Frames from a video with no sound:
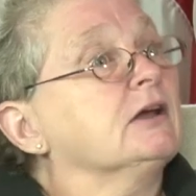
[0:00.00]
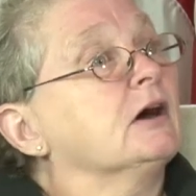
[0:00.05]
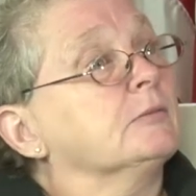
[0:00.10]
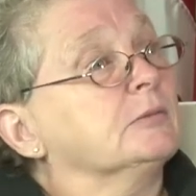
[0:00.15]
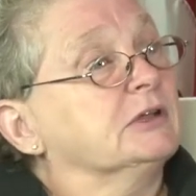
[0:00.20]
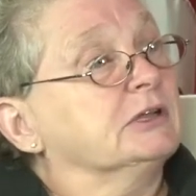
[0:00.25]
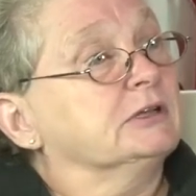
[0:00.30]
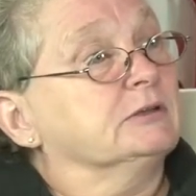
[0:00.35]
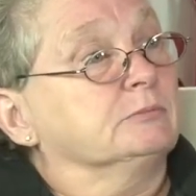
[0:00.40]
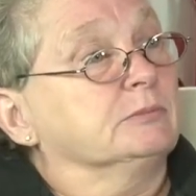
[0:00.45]
not
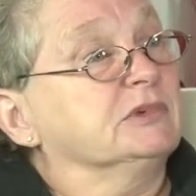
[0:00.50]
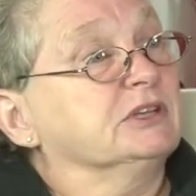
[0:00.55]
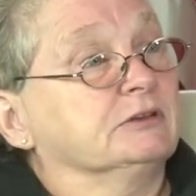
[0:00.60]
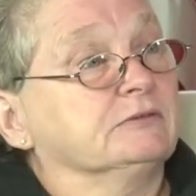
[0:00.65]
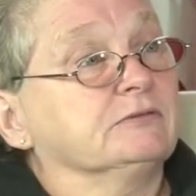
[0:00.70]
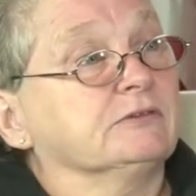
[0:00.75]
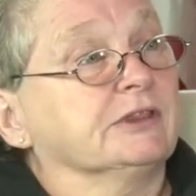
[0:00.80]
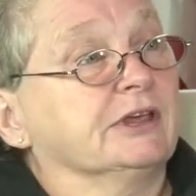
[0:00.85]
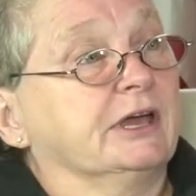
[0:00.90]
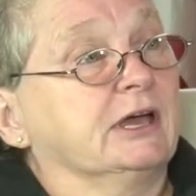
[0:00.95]
it been
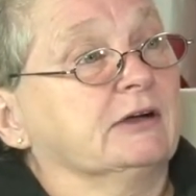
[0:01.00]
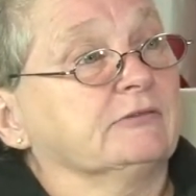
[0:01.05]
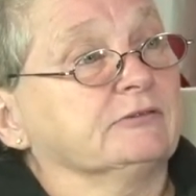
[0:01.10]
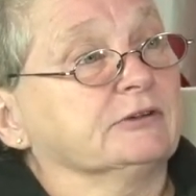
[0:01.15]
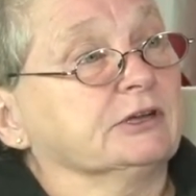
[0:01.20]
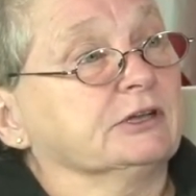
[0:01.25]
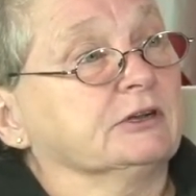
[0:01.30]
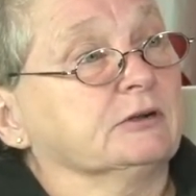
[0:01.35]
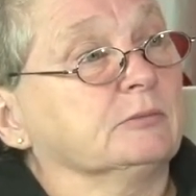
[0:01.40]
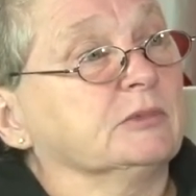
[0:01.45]
for the
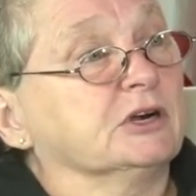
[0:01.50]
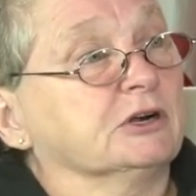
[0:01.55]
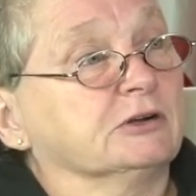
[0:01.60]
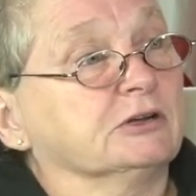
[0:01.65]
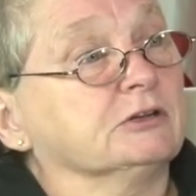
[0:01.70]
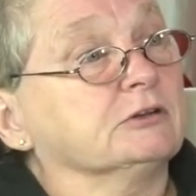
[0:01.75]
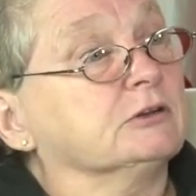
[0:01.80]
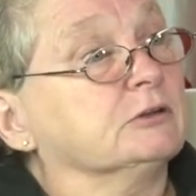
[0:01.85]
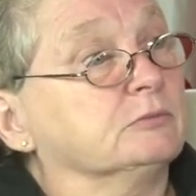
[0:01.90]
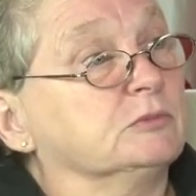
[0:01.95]
African
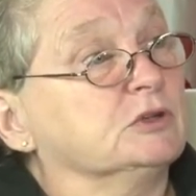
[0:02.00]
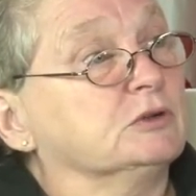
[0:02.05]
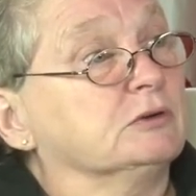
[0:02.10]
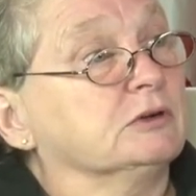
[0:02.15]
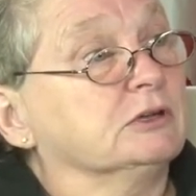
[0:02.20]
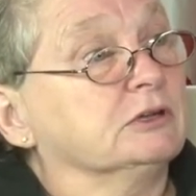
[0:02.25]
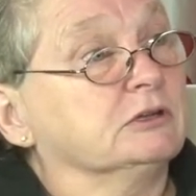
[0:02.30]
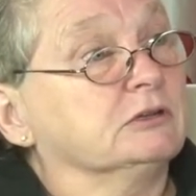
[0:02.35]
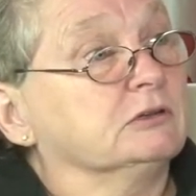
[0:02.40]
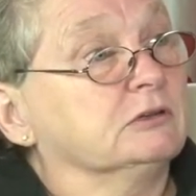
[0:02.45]
American
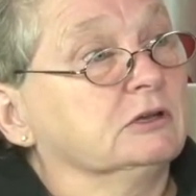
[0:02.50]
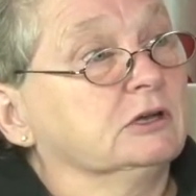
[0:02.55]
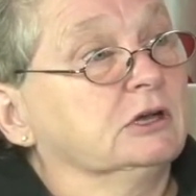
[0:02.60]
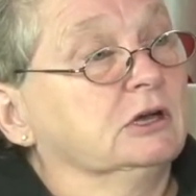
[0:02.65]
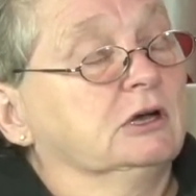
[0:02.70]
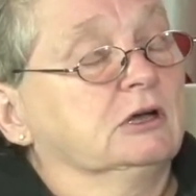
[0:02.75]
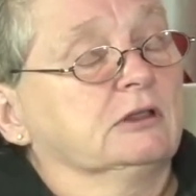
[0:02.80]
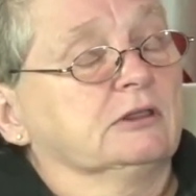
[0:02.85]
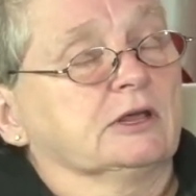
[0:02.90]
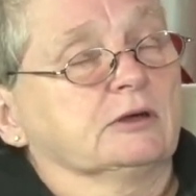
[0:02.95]
community.
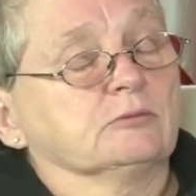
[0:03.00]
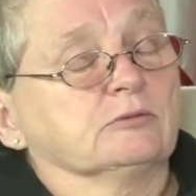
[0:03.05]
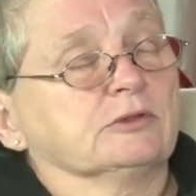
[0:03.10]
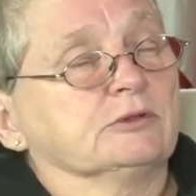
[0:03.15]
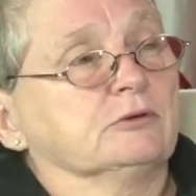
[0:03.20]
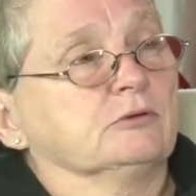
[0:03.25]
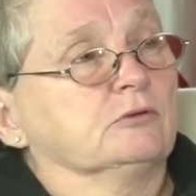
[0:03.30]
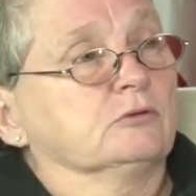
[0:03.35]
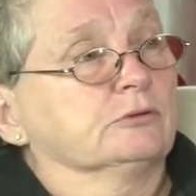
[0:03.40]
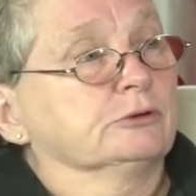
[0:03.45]
They were
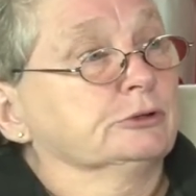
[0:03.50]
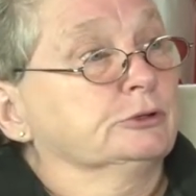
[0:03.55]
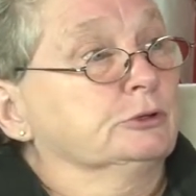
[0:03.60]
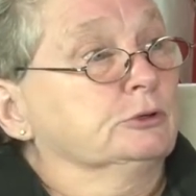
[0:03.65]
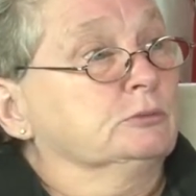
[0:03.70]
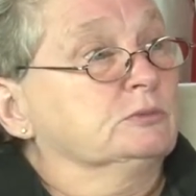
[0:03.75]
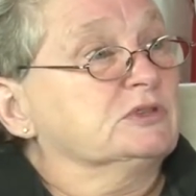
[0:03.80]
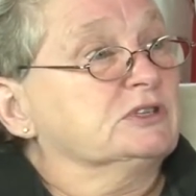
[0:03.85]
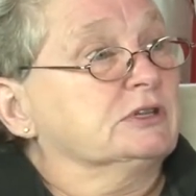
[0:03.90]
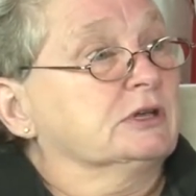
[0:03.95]
the
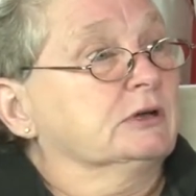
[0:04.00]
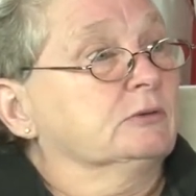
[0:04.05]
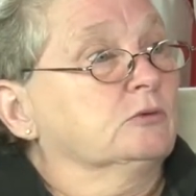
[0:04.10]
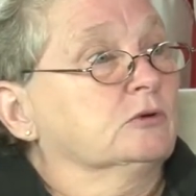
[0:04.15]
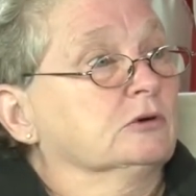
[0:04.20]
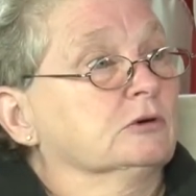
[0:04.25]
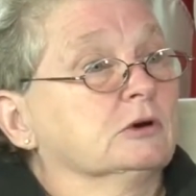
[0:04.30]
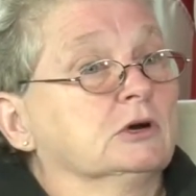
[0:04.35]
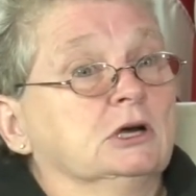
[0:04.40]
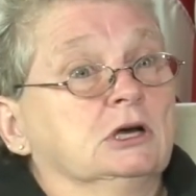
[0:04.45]
grooms. They
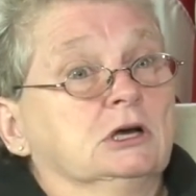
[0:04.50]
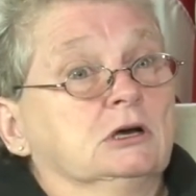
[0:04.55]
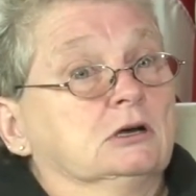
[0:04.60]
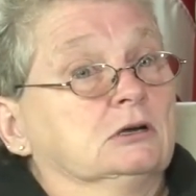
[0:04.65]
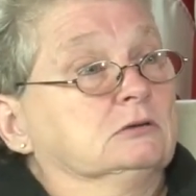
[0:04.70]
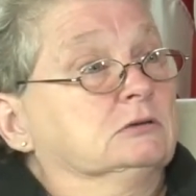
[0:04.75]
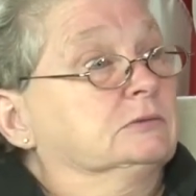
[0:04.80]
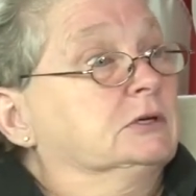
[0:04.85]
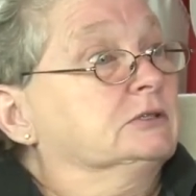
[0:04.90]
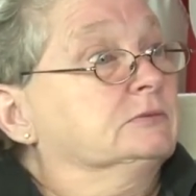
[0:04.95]
were,
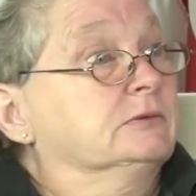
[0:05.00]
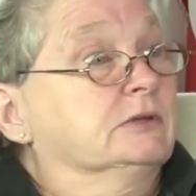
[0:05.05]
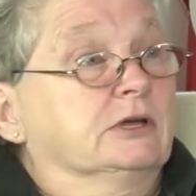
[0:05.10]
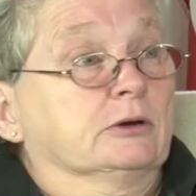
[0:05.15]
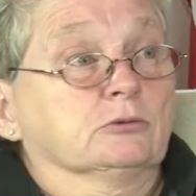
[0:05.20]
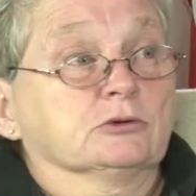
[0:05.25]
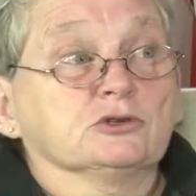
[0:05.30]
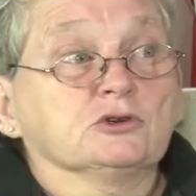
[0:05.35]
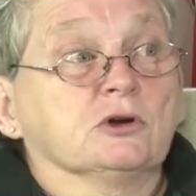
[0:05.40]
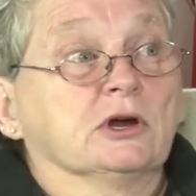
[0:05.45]
mm -hmm. they
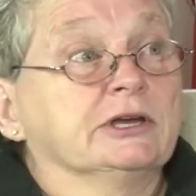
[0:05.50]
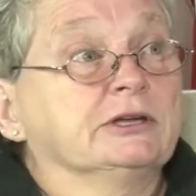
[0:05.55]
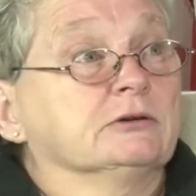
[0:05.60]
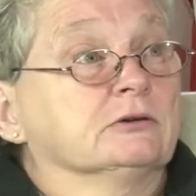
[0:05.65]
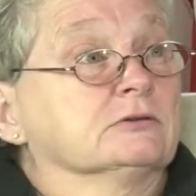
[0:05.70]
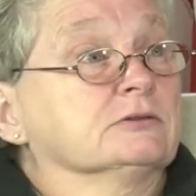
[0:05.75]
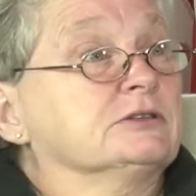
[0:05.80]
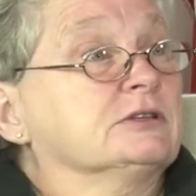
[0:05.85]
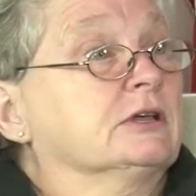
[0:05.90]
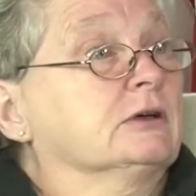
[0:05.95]
were
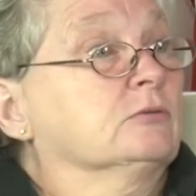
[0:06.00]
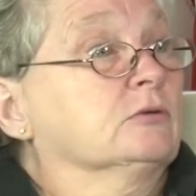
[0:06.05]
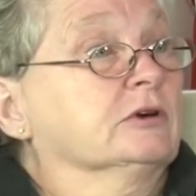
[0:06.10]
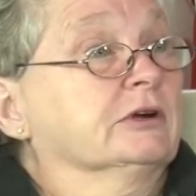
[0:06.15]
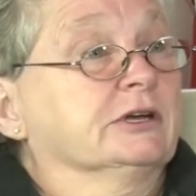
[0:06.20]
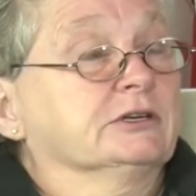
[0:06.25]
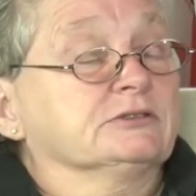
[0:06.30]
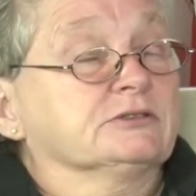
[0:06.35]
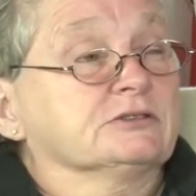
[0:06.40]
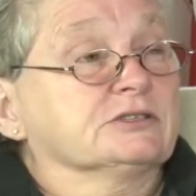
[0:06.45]
trainers. They were
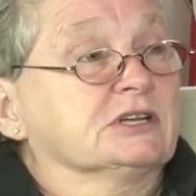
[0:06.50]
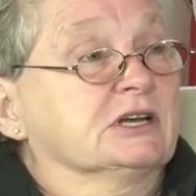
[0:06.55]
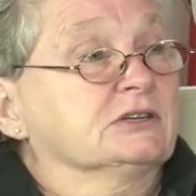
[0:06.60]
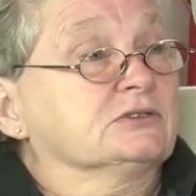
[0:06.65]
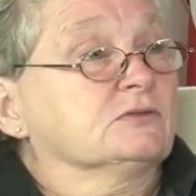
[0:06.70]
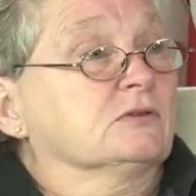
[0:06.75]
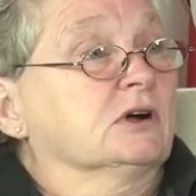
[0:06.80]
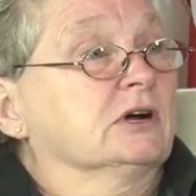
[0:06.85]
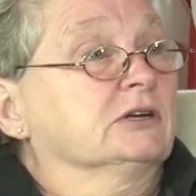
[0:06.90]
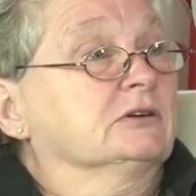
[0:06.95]

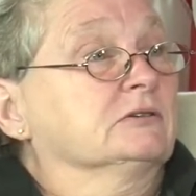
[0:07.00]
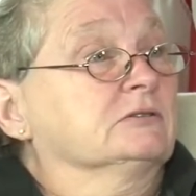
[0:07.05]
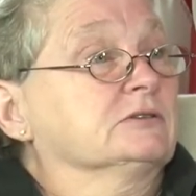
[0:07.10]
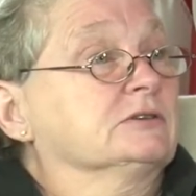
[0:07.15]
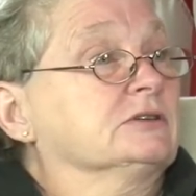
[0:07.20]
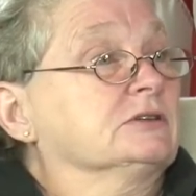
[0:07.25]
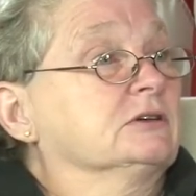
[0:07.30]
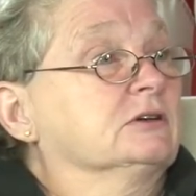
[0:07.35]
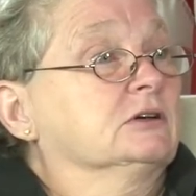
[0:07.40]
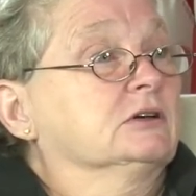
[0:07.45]
exercise
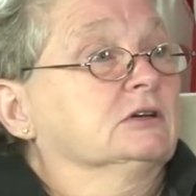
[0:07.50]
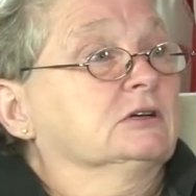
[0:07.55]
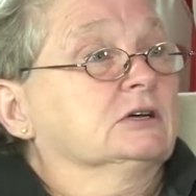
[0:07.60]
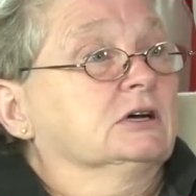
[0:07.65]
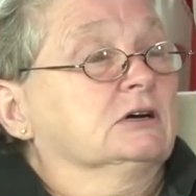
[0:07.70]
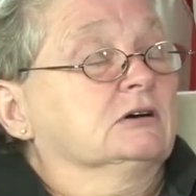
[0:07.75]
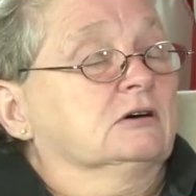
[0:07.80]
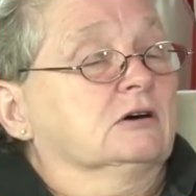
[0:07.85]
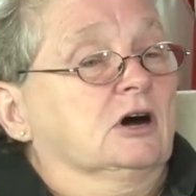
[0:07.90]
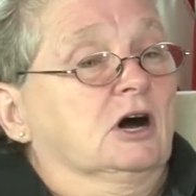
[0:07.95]
riders, mm
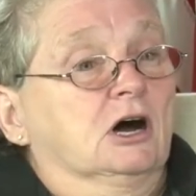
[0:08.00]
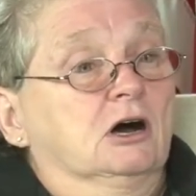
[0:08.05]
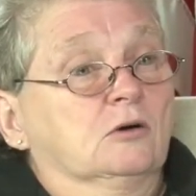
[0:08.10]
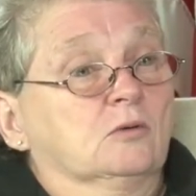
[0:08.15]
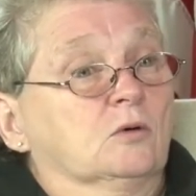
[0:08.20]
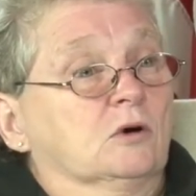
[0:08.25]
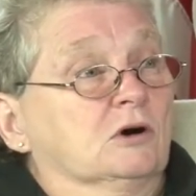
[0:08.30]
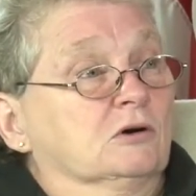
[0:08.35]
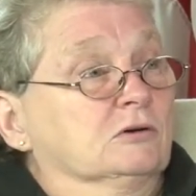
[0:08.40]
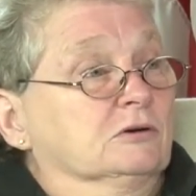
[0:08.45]
-hmm. uh, hot
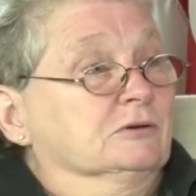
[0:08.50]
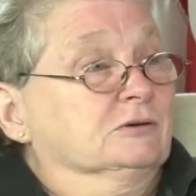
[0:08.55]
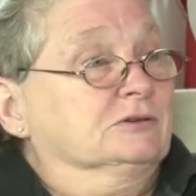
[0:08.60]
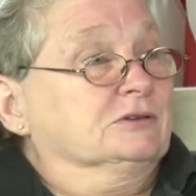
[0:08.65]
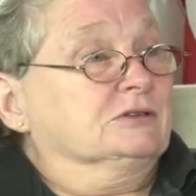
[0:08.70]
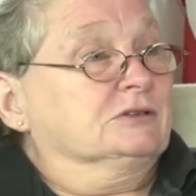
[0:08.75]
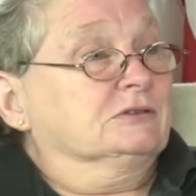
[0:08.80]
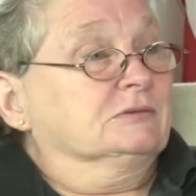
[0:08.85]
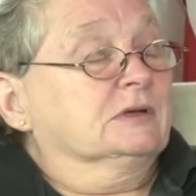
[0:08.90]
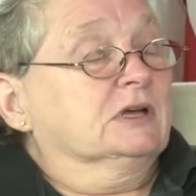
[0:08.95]

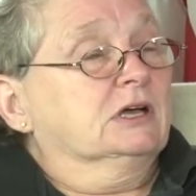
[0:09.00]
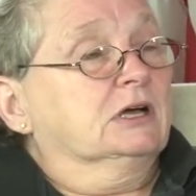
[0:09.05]
walkers.